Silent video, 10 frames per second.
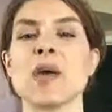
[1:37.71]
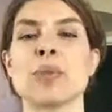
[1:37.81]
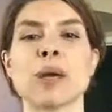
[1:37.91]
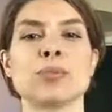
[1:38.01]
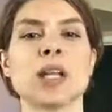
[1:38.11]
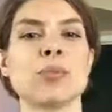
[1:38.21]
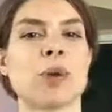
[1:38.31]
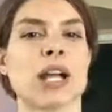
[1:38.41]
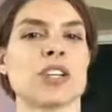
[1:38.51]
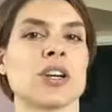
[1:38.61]
my blood
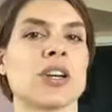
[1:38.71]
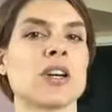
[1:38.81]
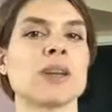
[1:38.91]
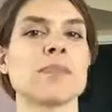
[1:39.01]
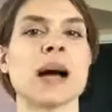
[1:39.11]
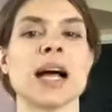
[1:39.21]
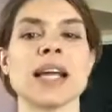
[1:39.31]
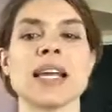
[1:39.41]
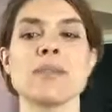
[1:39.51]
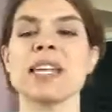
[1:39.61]
pressure,
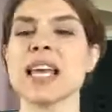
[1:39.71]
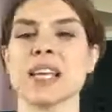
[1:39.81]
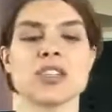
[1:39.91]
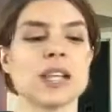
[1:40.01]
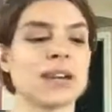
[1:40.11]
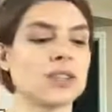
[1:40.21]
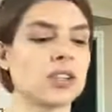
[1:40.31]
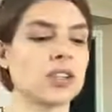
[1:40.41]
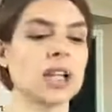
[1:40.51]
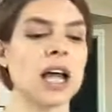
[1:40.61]
my pH
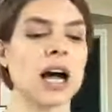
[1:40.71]
level,